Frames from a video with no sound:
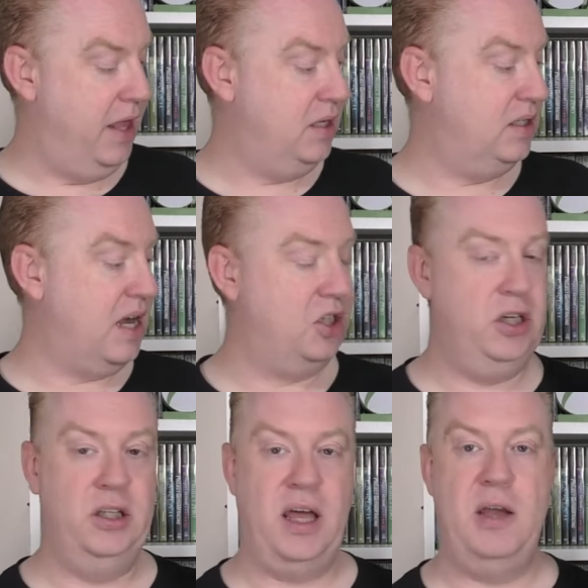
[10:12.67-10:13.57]
This is
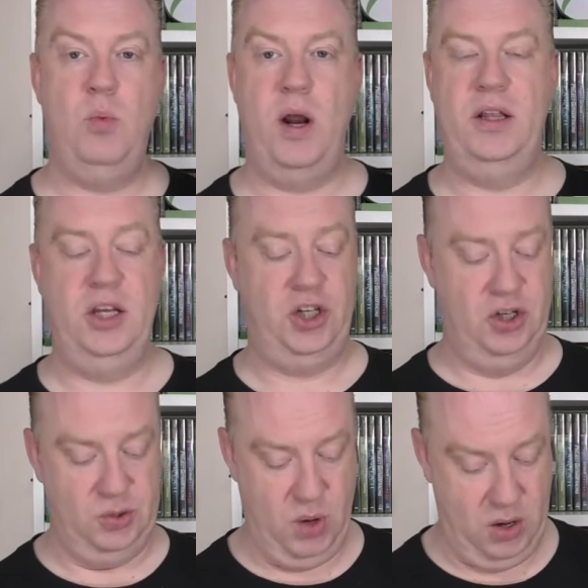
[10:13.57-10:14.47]
actually the day one
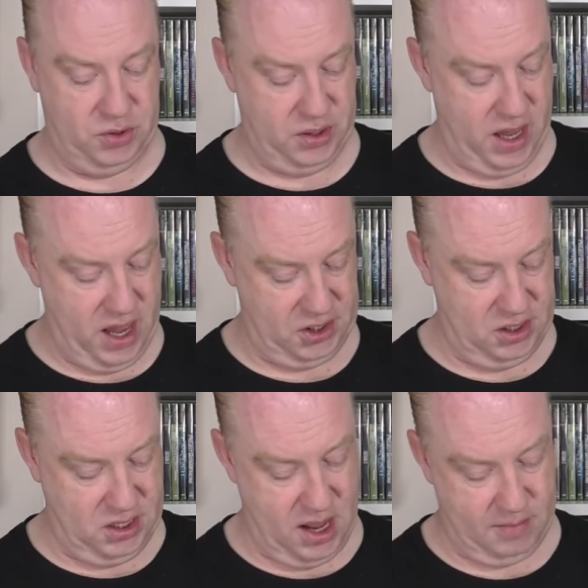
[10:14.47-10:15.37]
edition as well. So it
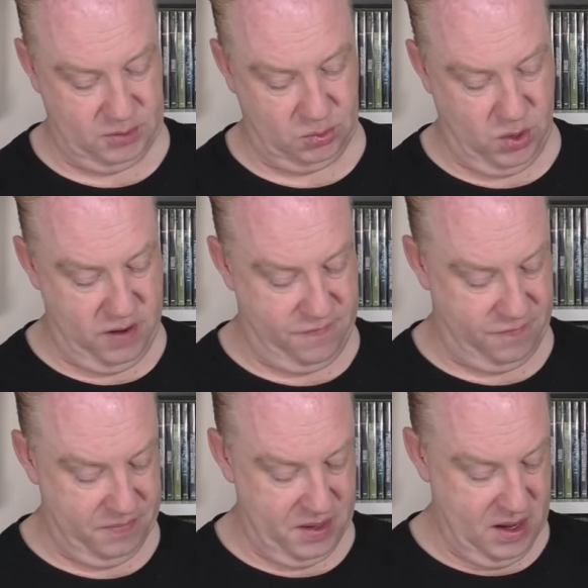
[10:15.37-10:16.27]
actually comes
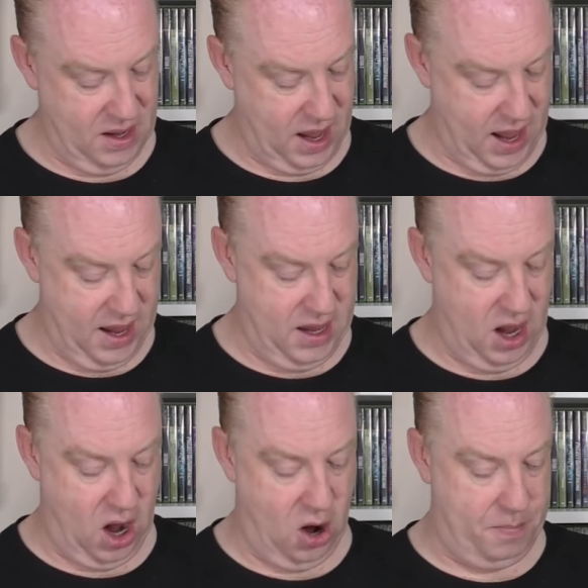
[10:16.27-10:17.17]
with
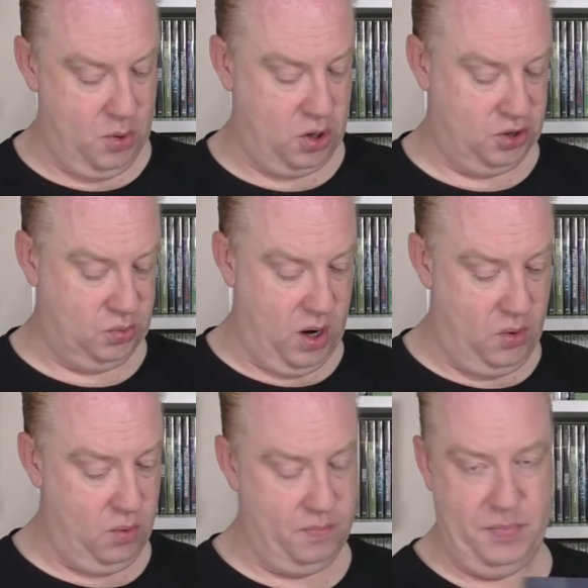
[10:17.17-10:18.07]
a art book as
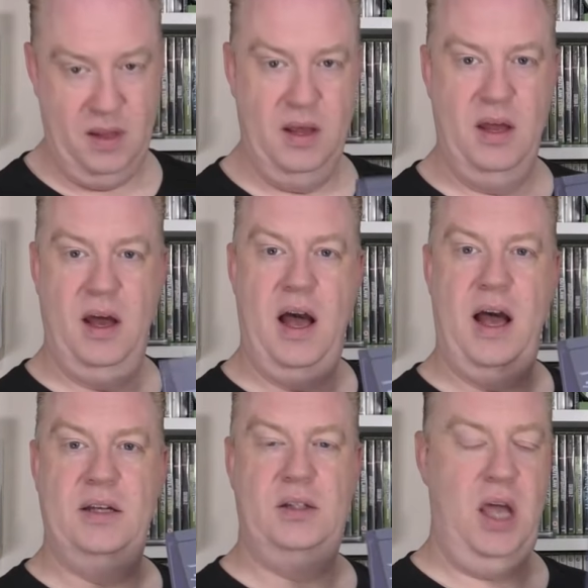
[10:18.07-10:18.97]
well.
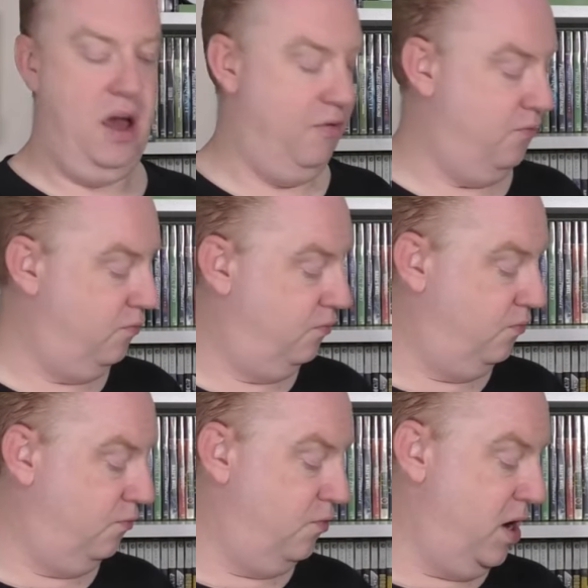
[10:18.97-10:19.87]
So yeah,
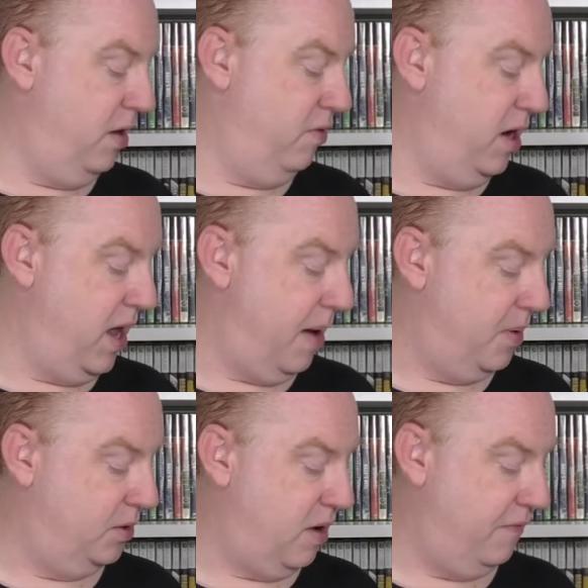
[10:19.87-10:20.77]
really, really
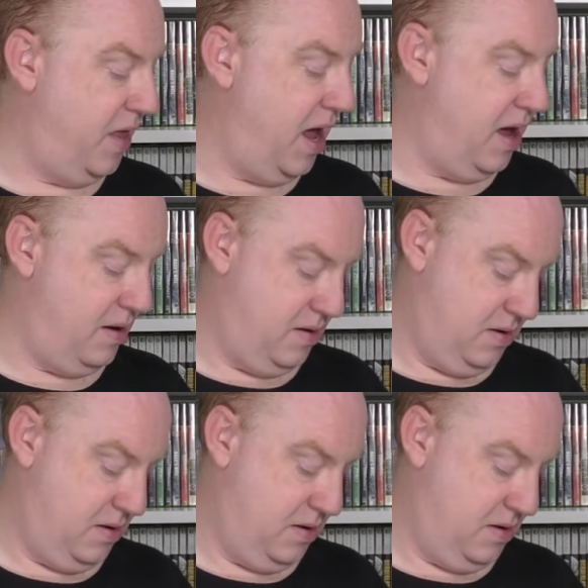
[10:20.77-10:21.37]
happy to have that.